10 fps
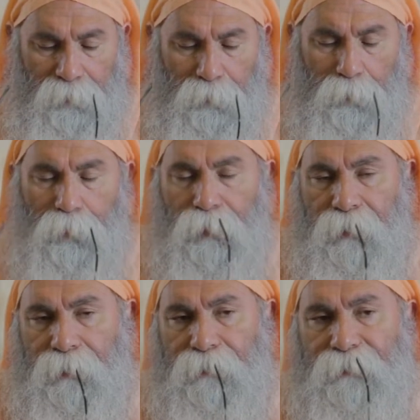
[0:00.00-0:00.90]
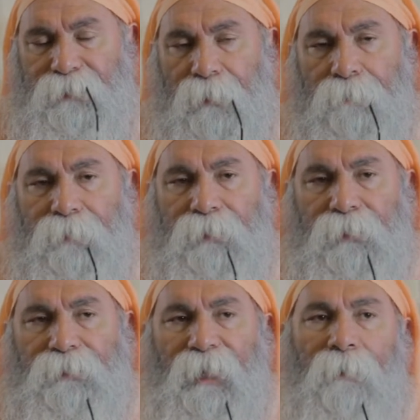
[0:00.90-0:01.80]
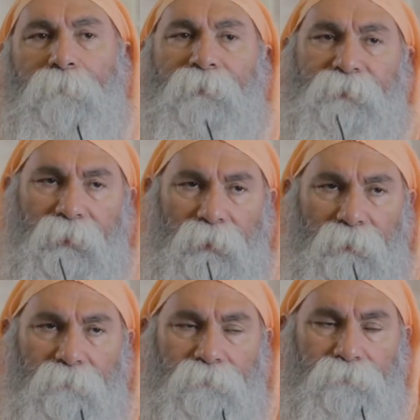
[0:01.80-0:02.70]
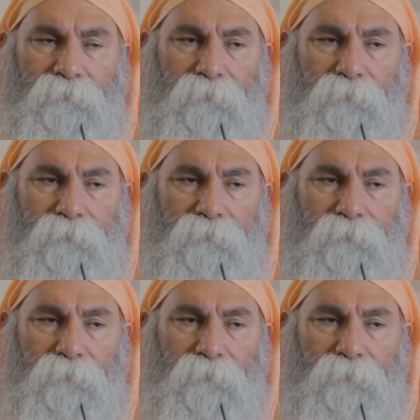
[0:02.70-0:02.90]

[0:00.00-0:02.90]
to share something that happens in him